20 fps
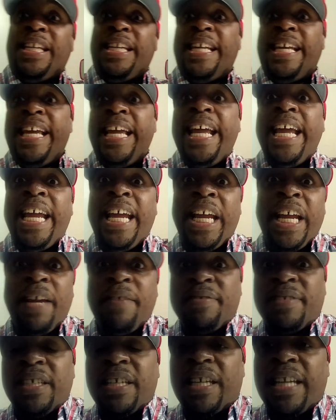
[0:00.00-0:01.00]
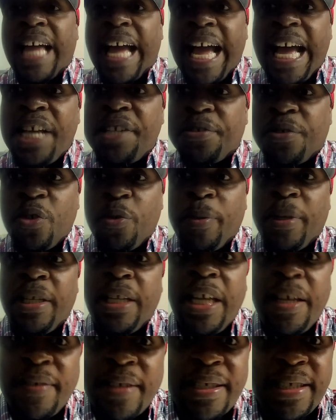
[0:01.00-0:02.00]
leaves the classroom
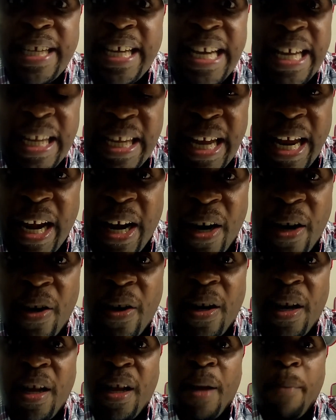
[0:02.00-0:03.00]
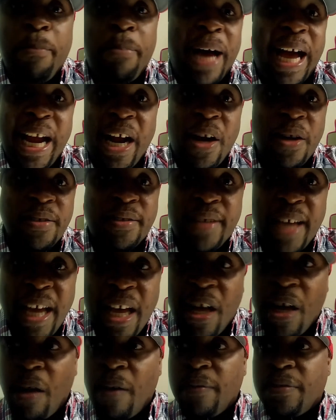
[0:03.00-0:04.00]
and leaves us in there by
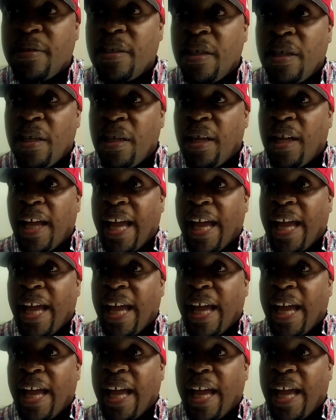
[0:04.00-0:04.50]
ourselves,